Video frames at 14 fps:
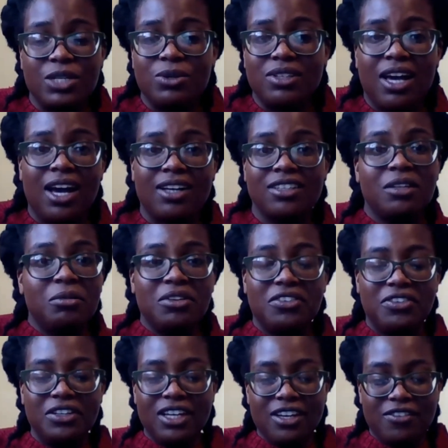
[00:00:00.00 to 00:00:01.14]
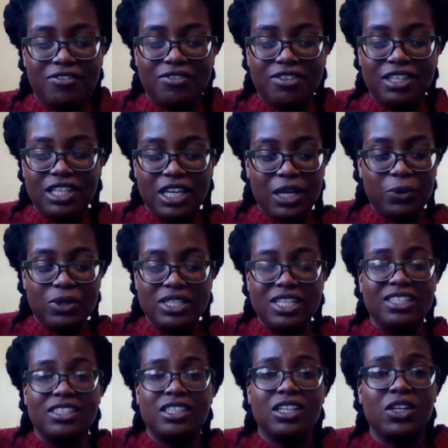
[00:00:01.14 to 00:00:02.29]
was asking him if she would
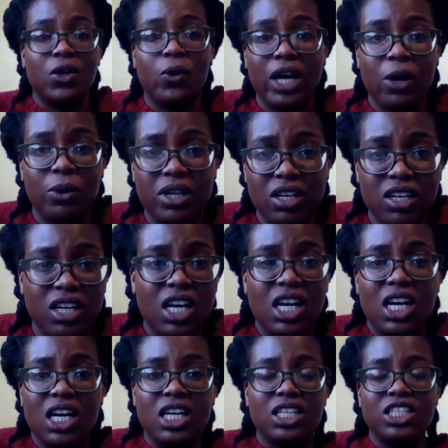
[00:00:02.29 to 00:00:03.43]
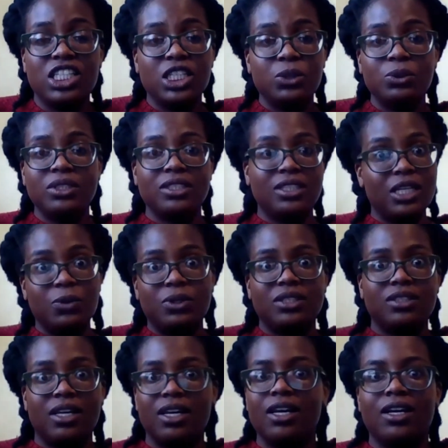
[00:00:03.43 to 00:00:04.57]
consider going out with her, and he was
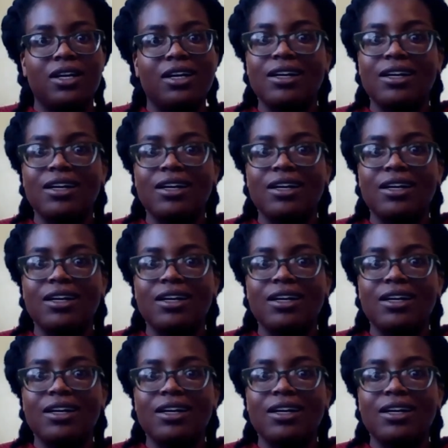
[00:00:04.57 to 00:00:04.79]
saying,